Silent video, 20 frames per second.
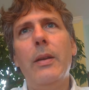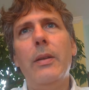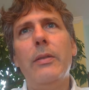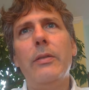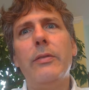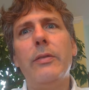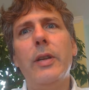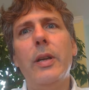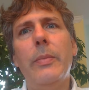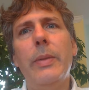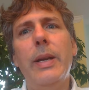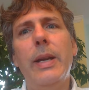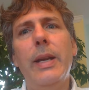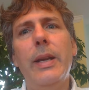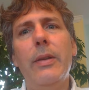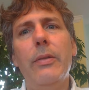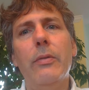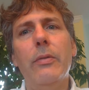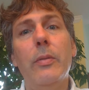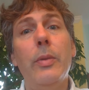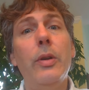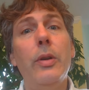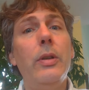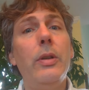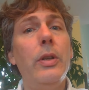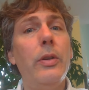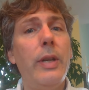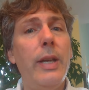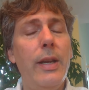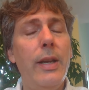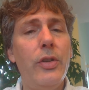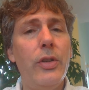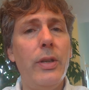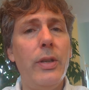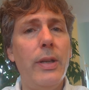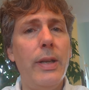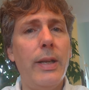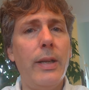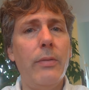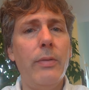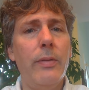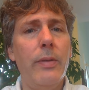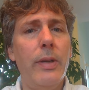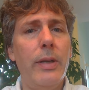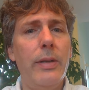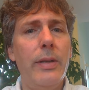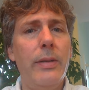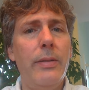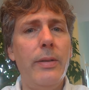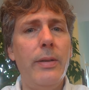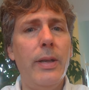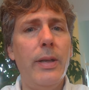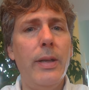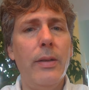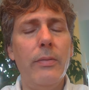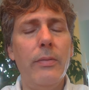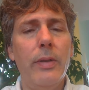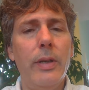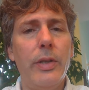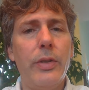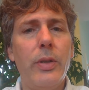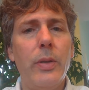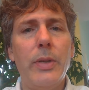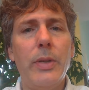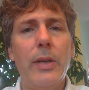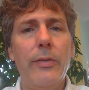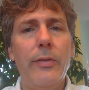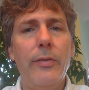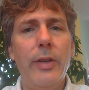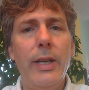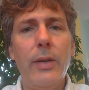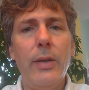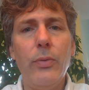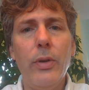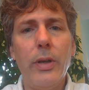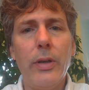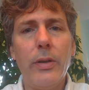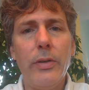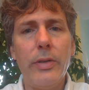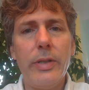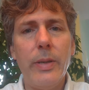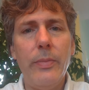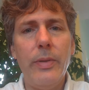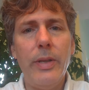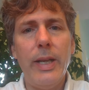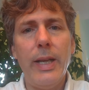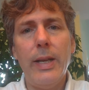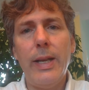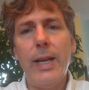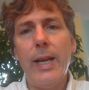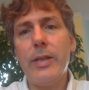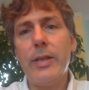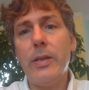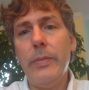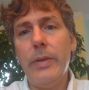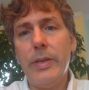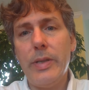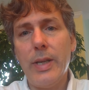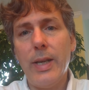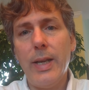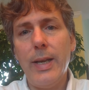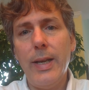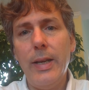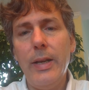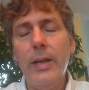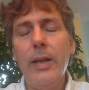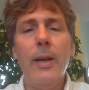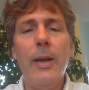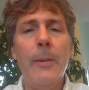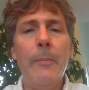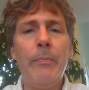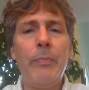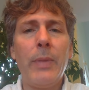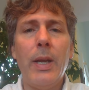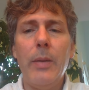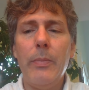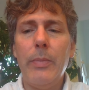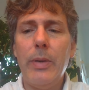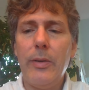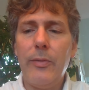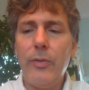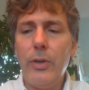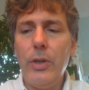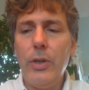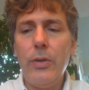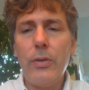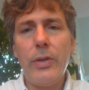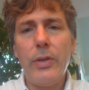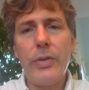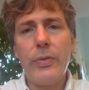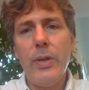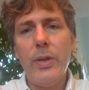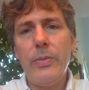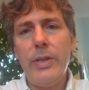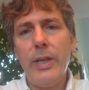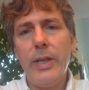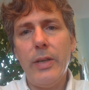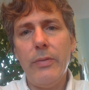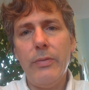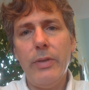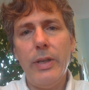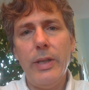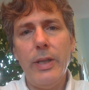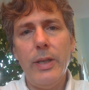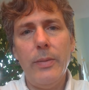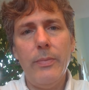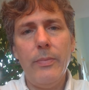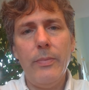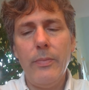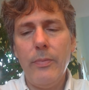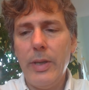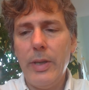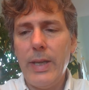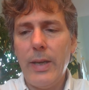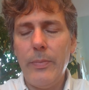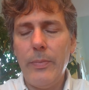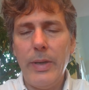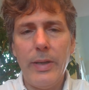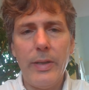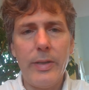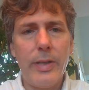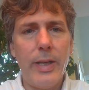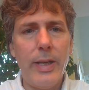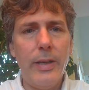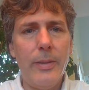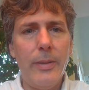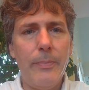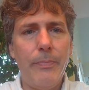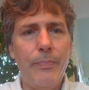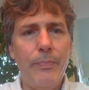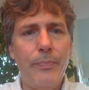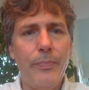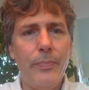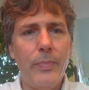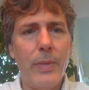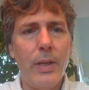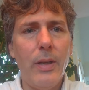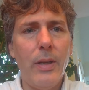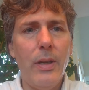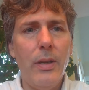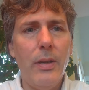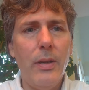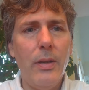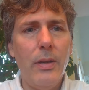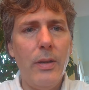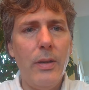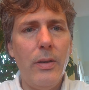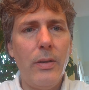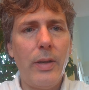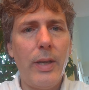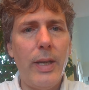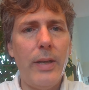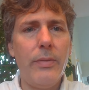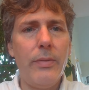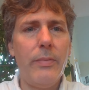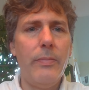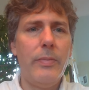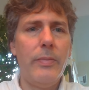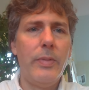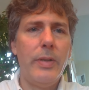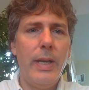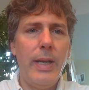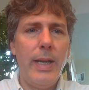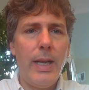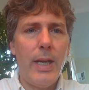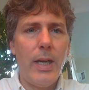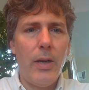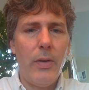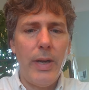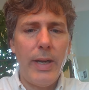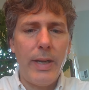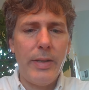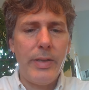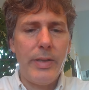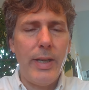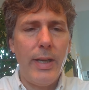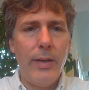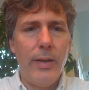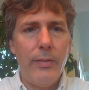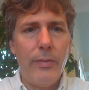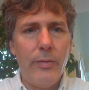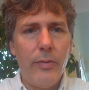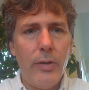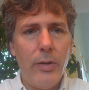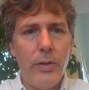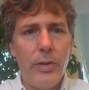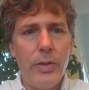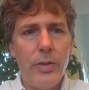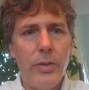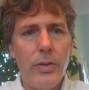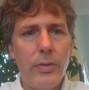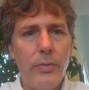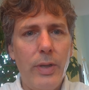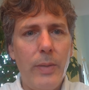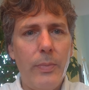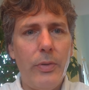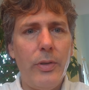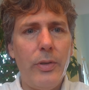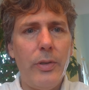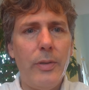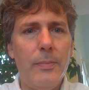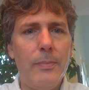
from a remote location, like run a script off of the network or something, it has to be signed. But for local scripts, it can run them without being signed. Okay, now I can say first script,